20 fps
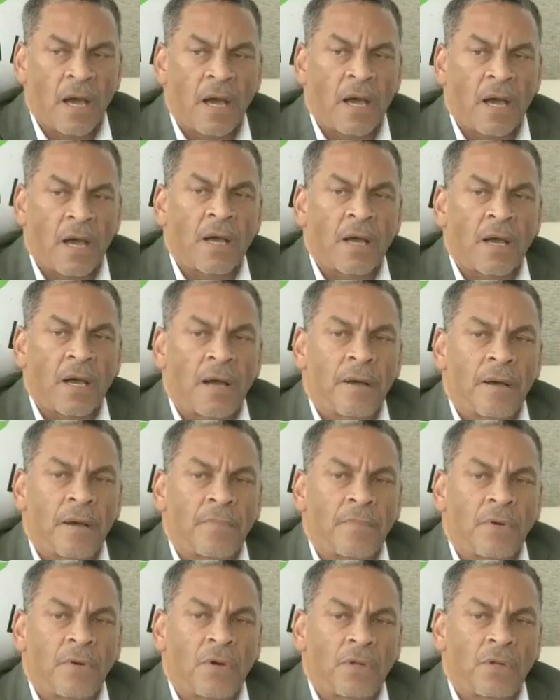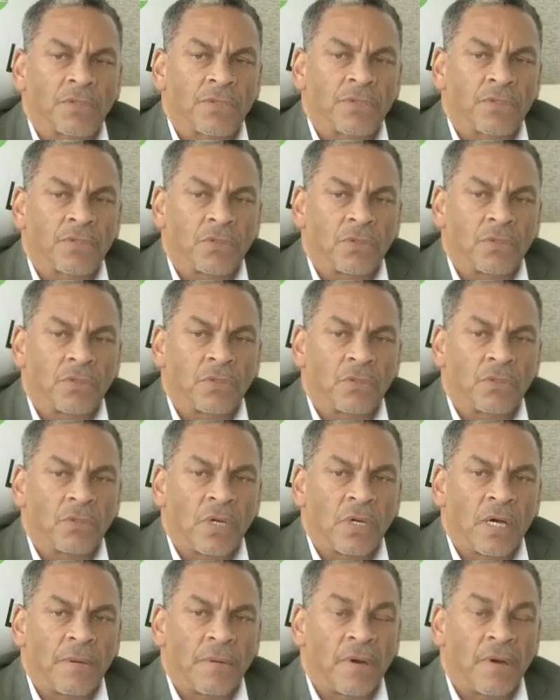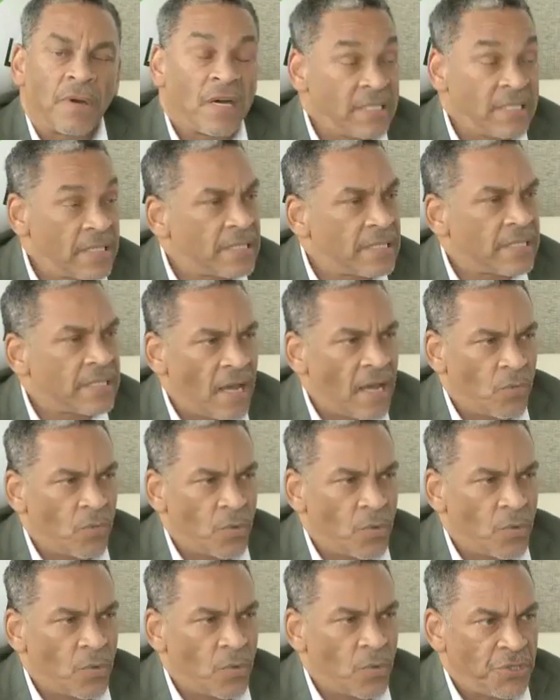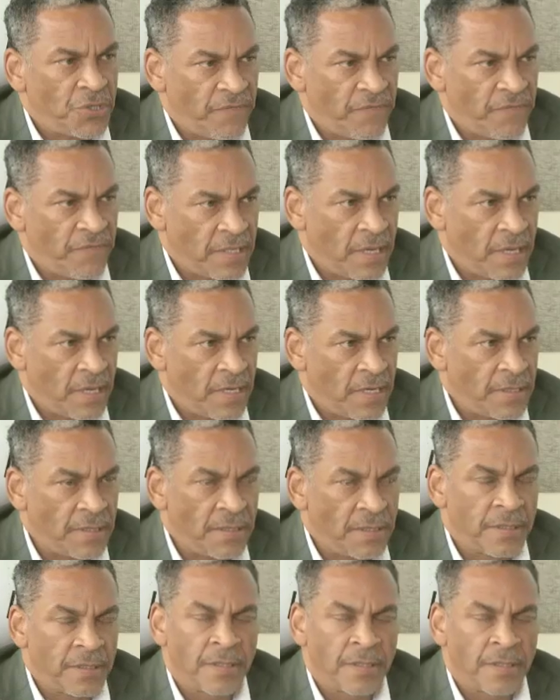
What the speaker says: Also, understand what you're investing in,